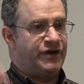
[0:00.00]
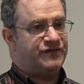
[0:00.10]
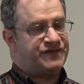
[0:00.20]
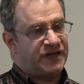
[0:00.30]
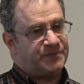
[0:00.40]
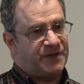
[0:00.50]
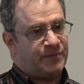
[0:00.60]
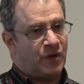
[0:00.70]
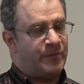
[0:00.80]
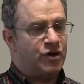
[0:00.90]
care of sick
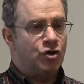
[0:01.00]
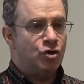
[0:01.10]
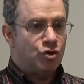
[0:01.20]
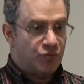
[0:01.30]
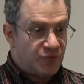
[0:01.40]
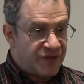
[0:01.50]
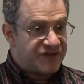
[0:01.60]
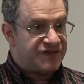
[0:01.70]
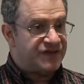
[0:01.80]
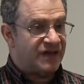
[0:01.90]
people. I mean,
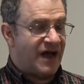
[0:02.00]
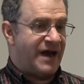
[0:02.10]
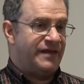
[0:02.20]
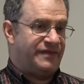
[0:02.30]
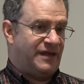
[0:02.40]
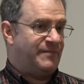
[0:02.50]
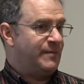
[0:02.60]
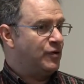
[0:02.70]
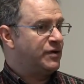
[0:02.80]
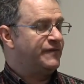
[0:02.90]
this is the kind of thing
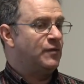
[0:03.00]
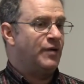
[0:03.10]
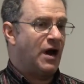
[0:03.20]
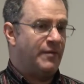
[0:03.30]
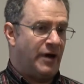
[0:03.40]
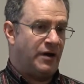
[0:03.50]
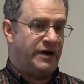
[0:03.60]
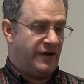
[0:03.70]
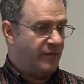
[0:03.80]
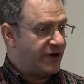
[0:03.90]
people can feel proud about
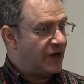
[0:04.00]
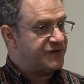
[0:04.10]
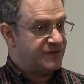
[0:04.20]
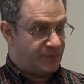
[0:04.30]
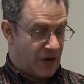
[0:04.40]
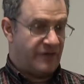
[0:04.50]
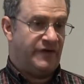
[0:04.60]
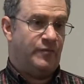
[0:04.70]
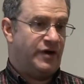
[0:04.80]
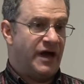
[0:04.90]
and everybody else is proud of
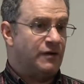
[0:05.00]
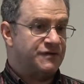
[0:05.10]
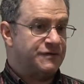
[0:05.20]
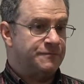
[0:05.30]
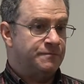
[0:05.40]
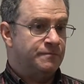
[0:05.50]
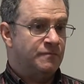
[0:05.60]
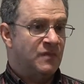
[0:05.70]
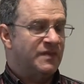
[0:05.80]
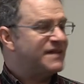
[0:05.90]
everybody else.
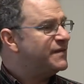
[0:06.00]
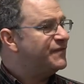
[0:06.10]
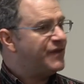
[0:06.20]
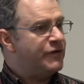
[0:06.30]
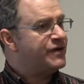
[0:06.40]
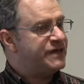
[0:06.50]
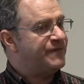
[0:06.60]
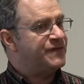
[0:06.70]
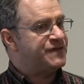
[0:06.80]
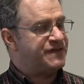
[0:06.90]
That's a very
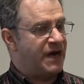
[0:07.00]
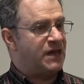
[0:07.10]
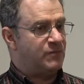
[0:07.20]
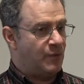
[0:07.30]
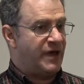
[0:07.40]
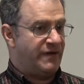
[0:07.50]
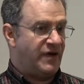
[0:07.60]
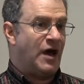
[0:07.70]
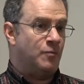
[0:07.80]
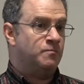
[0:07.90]
different society than what we have
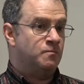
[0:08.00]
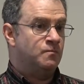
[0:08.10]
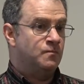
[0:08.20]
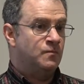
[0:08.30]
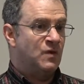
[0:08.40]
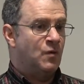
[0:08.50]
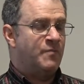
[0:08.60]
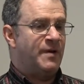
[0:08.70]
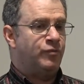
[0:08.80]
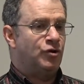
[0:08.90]
now, where
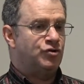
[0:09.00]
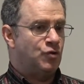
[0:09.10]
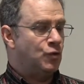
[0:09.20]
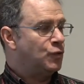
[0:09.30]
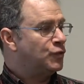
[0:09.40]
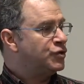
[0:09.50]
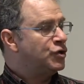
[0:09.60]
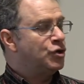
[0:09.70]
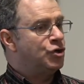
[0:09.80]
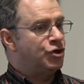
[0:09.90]
people are told
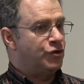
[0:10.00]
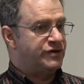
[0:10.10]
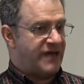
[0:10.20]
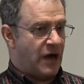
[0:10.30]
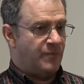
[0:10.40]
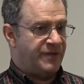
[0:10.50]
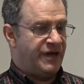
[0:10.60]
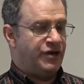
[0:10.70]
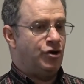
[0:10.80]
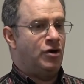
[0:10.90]
you're
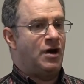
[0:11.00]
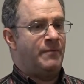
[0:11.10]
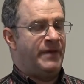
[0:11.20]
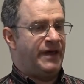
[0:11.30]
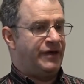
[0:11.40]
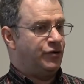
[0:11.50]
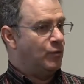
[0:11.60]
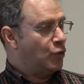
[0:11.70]
downbeat, you're not making your